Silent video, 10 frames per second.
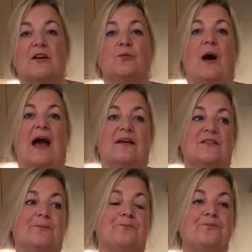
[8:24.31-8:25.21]
wax,
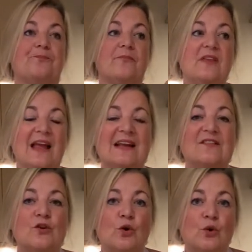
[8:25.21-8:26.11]
and it's
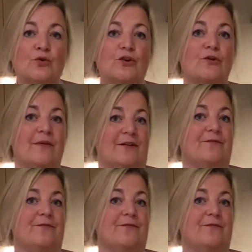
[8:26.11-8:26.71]
called creef,